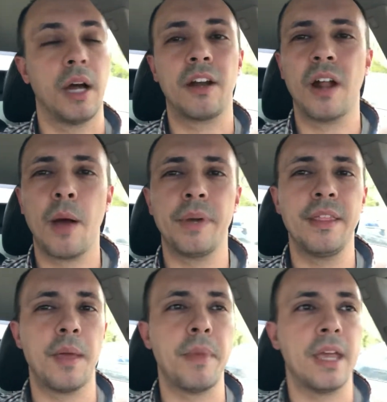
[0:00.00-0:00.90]
I don't know how many
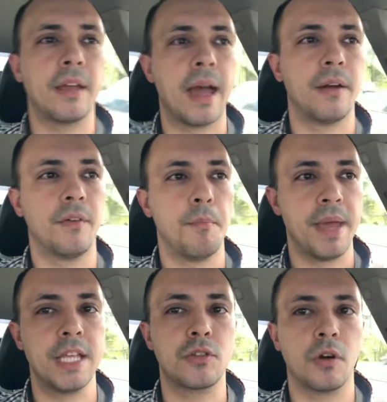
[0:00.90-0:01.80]
they make out of a
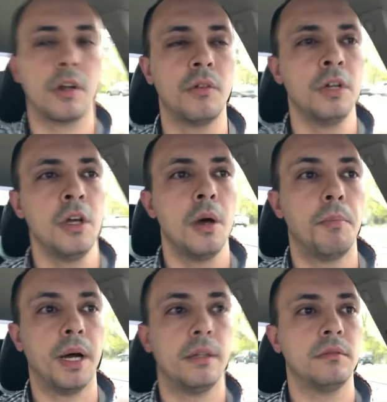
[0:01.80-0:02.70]
base auto,
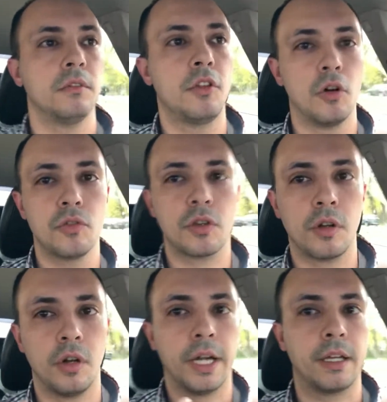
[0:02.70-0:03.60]
but those are
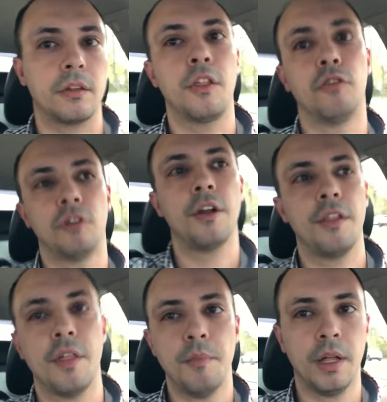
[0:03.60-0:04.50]
like the
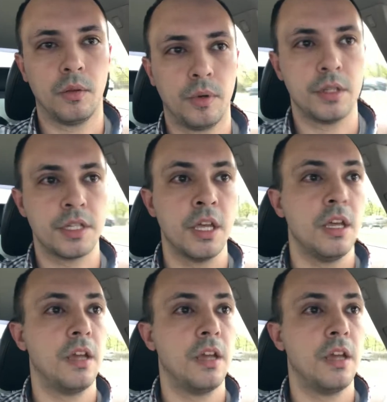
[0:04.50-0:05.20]
run-of-the-mill ones.